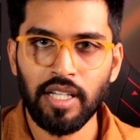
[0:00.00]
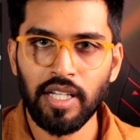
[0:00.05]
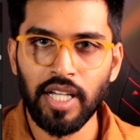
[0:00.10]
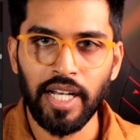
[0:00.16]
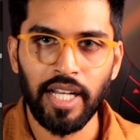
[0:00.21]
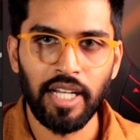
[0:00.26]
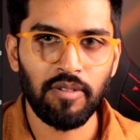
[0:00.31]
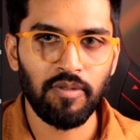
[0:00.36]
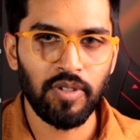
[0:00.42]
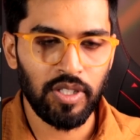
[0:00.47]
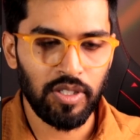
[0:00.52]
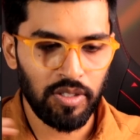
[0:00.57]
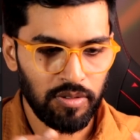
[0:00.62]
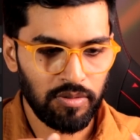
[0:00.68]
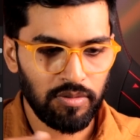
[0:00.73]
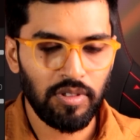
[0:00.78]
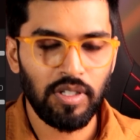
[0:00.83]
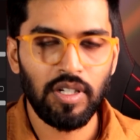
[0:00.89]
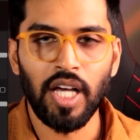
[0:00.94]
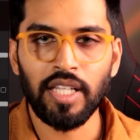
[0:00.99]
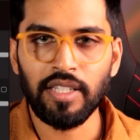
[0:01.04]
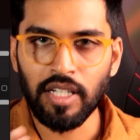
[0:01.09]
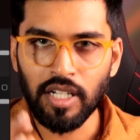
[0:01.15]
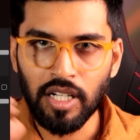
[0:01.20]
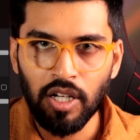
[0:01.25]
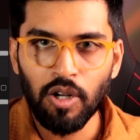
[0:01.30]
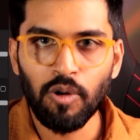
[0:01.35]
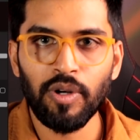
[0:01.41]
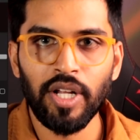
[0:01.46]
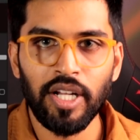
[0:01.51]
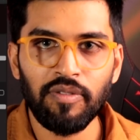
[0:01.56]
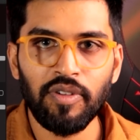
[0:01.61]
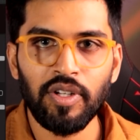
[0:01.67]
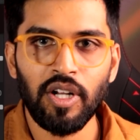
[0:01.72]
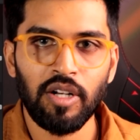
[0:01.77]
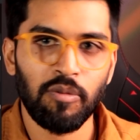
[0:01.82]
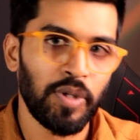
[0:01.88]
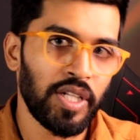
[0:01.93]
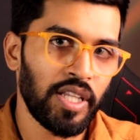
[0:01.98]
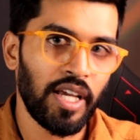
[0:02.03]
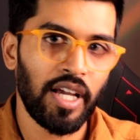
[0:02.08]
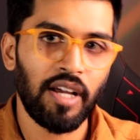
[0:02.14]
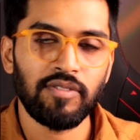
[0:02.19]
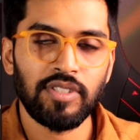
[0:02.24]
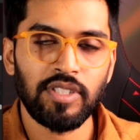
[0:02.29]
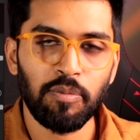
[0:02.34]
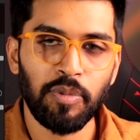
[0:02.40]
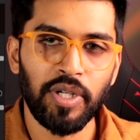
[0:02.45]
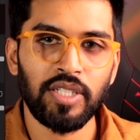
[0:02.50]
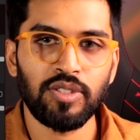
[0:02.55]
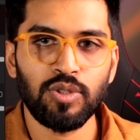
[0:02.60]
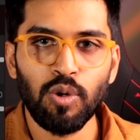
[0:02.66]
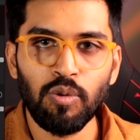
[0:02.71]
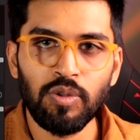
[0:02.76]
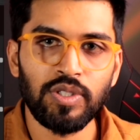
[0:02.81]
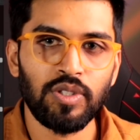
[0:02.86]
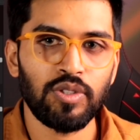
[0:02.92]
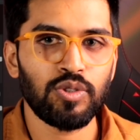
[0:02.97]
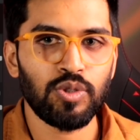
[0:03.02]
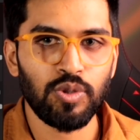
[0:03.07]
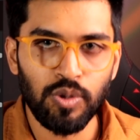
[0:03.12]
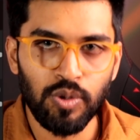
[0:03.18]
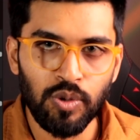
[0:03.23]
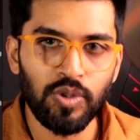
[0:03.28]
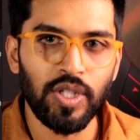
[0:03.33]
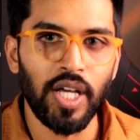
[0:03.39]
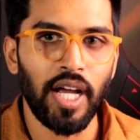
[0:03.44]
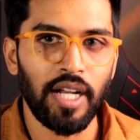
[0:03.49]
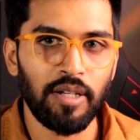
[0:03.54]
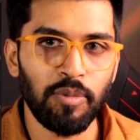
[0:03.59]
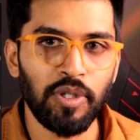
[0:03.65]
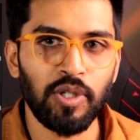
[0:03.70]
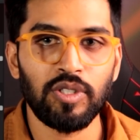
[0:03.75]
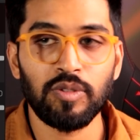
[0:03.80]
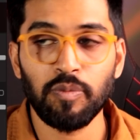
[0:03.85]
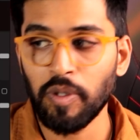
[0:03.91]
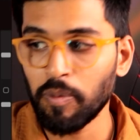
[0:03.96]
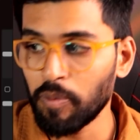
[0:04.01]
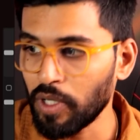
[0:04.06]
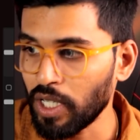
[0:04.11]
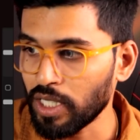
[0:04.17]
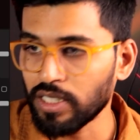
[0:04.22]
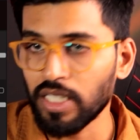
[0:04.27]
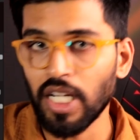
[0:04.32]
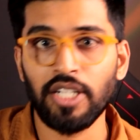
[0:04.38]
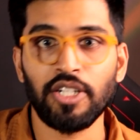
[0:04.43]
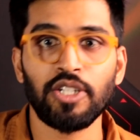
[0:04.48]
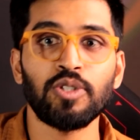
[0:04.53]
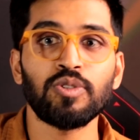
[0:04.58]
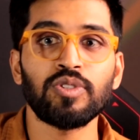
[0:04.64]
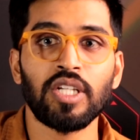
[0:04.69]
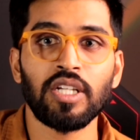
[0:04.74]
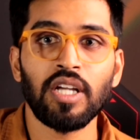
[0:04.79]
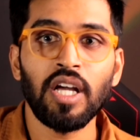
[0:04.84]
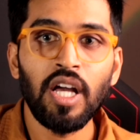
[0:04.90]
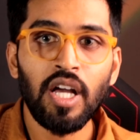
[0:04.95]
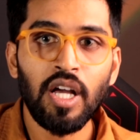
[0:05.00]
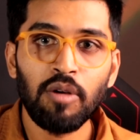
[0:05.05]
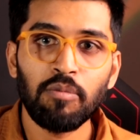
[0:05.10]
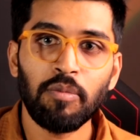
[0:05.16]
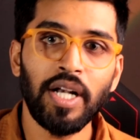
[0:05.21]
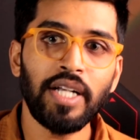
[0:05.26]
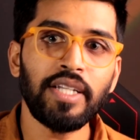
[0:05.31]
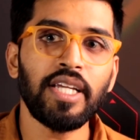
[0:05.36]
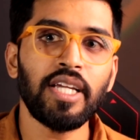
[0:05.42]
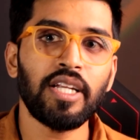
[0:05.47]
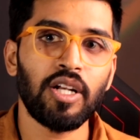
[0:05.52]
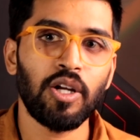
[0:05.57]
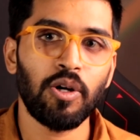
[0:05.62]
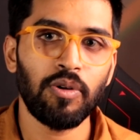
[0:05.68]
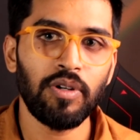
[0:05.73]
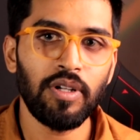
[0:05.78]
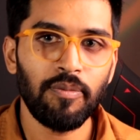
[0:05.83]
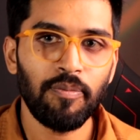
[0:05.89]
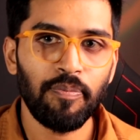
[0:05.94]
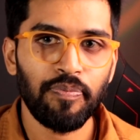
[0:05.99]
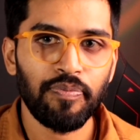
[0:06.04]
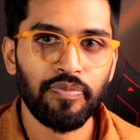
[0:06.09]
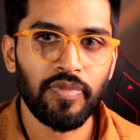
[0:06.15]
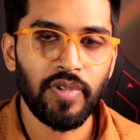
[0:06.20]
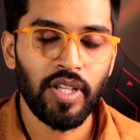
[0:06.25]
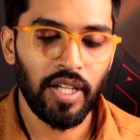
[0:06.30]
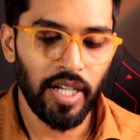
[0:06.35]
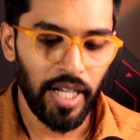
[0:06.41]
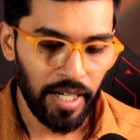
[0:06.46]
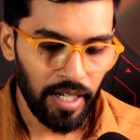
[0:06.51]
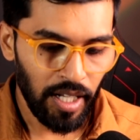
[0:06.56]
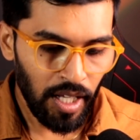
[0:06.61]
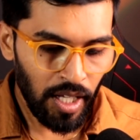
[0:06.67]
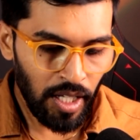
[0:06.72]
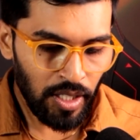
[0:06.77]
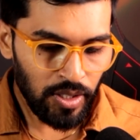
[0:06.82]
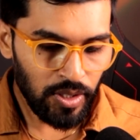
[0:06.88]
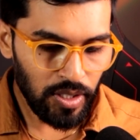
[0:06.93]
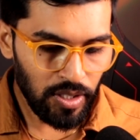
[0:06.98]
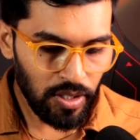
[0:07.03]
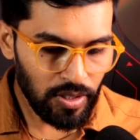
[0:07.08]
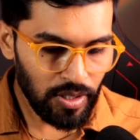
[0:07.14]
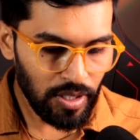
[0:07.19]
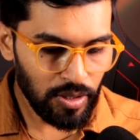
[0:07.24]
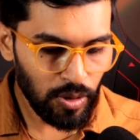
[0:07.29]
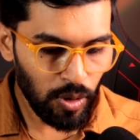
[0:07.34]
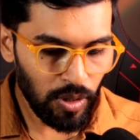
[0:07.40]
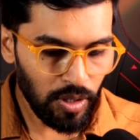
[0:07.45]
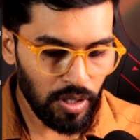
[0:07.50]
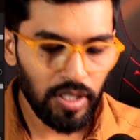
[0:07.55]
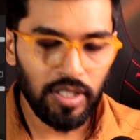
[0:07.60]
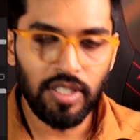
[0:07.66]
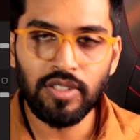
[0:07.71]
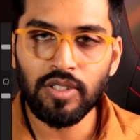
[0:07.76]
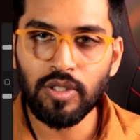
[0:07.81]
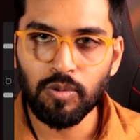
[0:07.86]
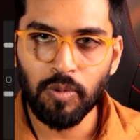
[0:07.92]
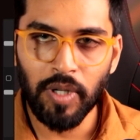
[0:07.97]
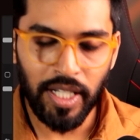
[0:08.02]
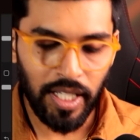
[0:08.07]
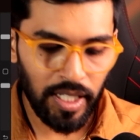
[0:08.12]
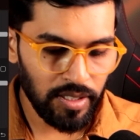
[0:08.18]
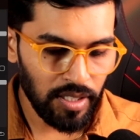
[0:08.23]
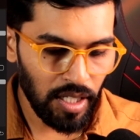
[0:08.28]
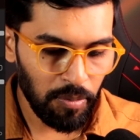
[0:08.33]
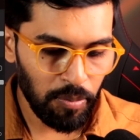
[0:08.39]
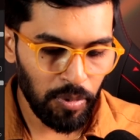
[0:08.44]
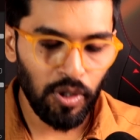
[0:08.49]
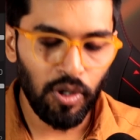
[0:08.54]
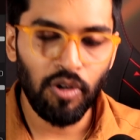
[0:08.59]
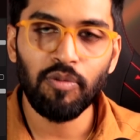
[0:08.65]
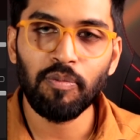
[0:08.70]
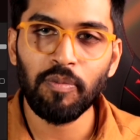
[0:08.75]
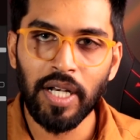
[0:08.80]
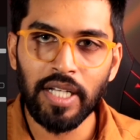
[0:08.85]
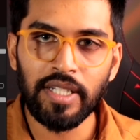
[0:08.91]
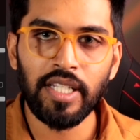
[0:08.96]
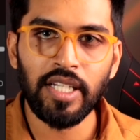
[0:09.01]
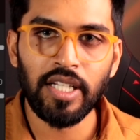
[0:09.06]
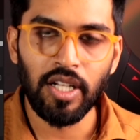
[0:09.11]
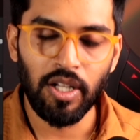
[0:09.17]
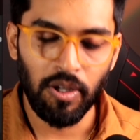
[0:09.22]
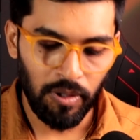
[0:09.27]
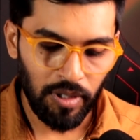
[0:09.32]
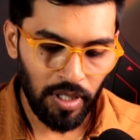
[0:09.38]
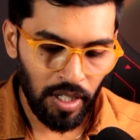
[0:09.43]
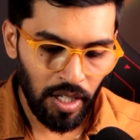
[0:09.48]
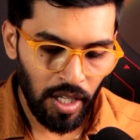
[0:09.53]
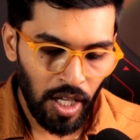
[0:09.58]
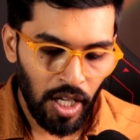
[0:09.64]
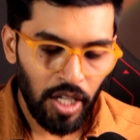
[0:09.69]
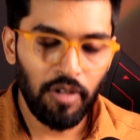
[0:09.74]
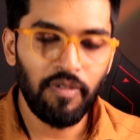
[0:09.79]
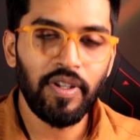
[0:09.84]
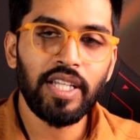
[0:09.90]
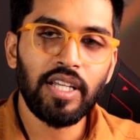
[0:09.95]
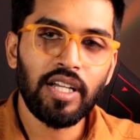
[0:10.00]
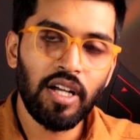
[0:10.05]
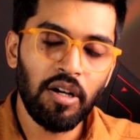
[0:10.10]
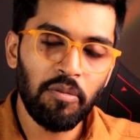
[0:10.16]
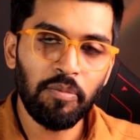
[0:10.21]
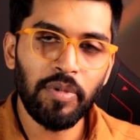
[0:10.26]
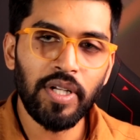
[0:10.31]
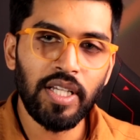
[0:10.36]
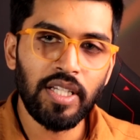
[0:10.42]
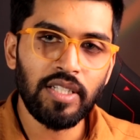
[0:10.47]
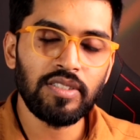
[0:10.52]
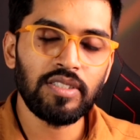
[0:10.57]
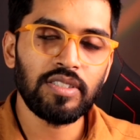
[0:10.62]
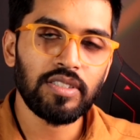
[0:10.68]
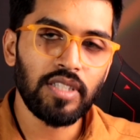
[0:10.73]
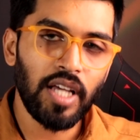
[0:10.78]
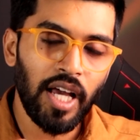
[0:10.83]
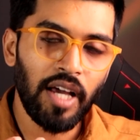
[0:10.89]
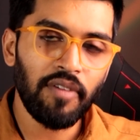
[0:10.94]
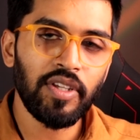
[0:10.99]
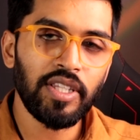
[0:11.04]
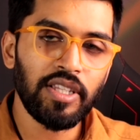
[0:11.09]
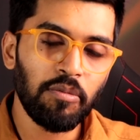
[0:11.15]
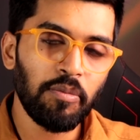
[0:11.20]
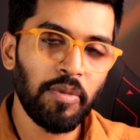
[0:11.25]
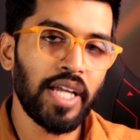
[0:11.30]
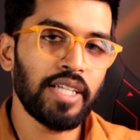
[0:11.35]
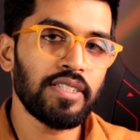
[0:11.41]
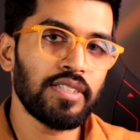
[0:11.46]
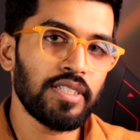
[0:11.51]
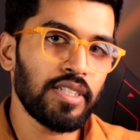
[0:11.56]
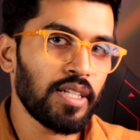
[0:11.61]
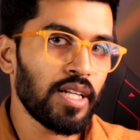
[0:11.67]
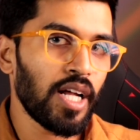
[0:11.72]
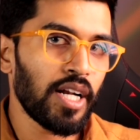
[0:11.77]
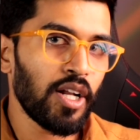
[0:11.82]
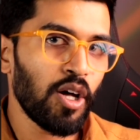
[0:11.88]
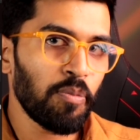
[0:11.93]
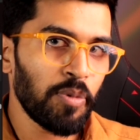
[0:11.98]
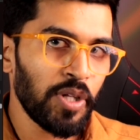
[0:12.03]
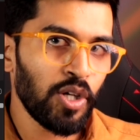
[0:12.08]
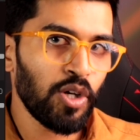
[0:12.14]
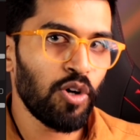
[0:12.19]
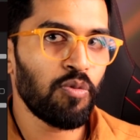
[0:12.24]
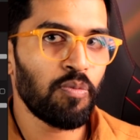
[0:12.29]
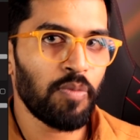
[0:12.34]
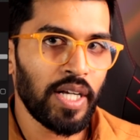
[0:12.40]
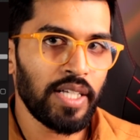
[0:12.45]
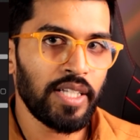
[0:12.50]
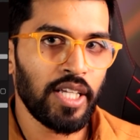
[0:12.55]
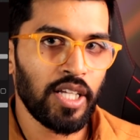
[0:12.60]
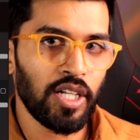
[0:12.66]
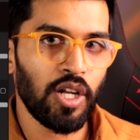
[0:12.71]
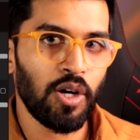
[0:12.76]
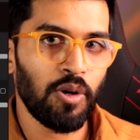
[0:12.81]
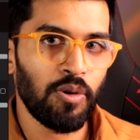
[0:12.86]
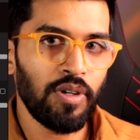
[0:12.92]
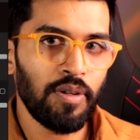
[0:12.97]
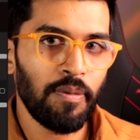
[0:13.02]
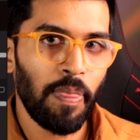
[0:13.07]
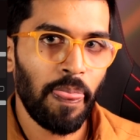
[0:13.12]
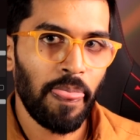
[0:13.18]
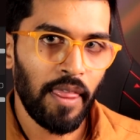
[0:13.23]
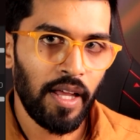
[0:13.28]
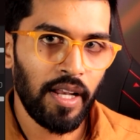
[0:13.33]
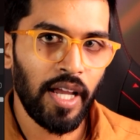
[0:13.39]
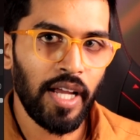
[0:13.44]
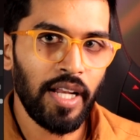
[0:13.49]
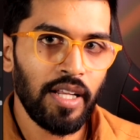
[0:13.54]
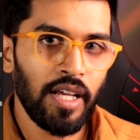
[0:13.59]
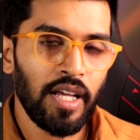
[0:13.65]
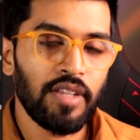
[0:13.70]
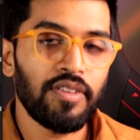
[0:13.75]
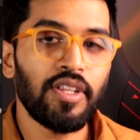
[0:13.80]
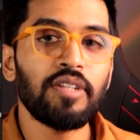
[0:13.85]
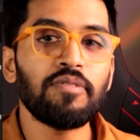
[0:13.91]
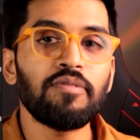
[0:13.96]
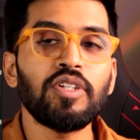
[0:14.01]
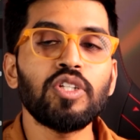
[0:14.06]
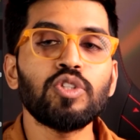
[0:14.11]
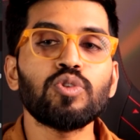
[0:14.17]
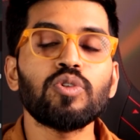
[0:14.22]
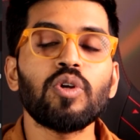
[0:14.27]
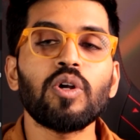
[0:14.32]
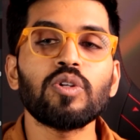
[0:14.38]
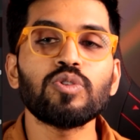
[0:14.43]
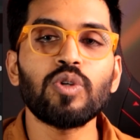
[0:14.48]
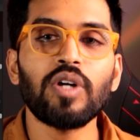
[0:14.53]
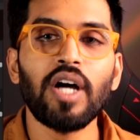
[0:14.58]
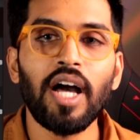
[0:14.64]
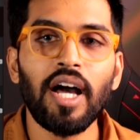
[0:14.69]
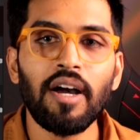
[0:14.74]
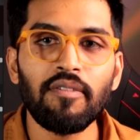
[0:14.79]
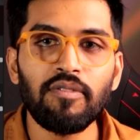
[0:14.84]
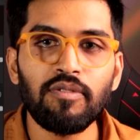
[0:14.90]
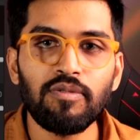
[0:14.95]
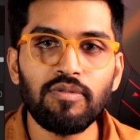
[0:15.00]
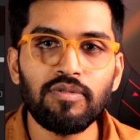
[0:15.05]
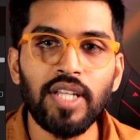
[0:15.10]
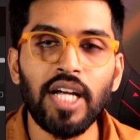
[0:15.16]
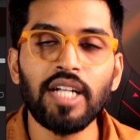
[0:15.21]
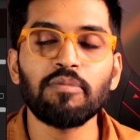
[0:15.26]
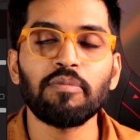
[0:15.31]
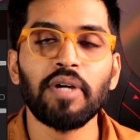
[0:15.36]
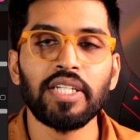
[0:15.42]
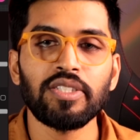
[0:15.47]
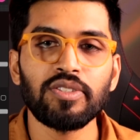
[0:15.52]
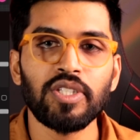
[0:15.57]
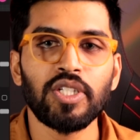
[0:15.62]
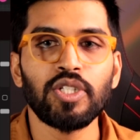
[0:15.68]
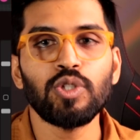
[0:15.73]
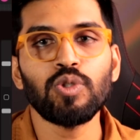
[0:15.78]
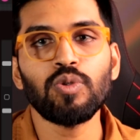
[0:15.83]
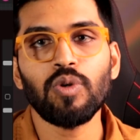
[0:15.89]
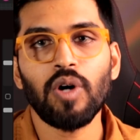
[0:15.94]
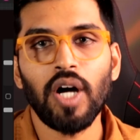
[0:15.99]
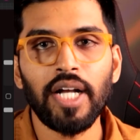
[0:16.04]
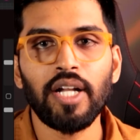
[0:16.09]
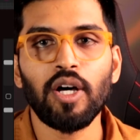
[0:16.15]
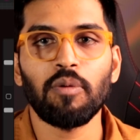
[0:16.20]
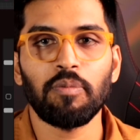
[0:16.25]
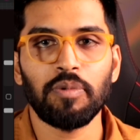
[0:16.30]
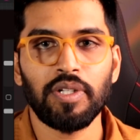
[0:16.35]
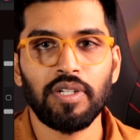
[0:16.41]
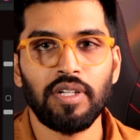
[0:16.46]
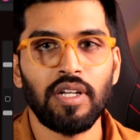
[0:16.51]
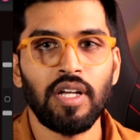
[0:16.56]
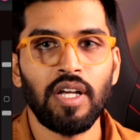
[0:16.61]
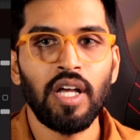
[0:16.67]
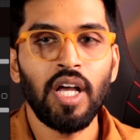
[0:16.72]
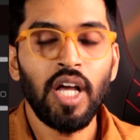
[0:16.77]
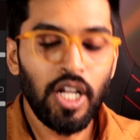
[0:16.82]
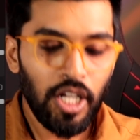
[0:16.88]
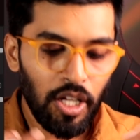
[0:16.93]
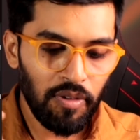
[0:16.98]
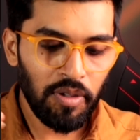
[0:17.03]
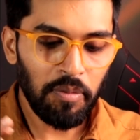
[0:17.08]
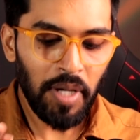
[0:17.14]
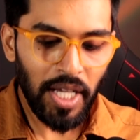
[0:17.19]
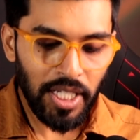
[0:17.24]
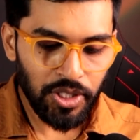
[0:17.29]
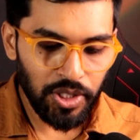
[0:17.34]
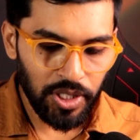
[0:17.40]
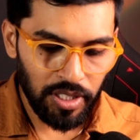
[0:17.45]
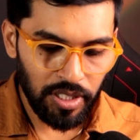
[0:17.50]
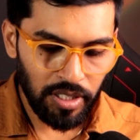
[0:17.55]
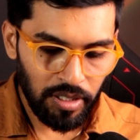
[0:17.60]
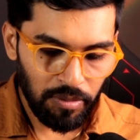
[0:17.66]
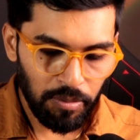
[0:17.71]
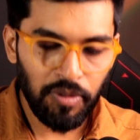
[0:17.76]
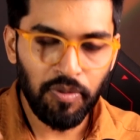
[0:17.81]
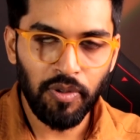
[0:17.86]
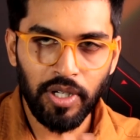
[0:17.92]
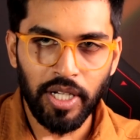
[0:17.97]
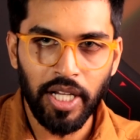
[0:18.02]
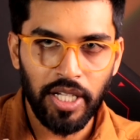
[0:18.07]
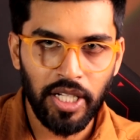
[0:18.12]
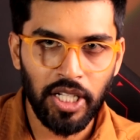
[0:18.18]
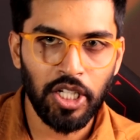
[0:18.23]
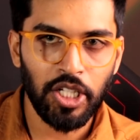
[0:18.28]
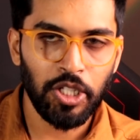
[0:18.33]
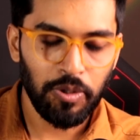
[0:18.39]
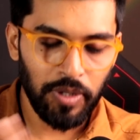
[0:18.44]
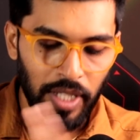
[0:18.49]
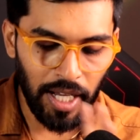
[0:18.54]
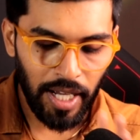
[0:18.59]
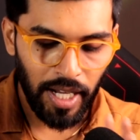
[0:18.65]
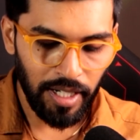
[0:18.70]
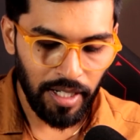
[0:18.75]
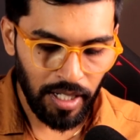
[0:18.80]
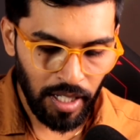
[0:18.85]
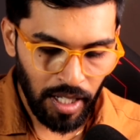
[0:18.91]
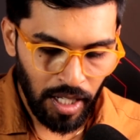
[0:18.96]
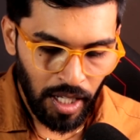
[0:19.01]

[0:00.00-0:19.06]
connect with other cloud environment. They have separate services to do that because people are started using multi-cloud. All right. So this is one example of multi-cloud. Now, when the company is having the mindset and adopting of multi-cloud, right, then we should also have that mindset to adopt. Now, imagine, before getting into that,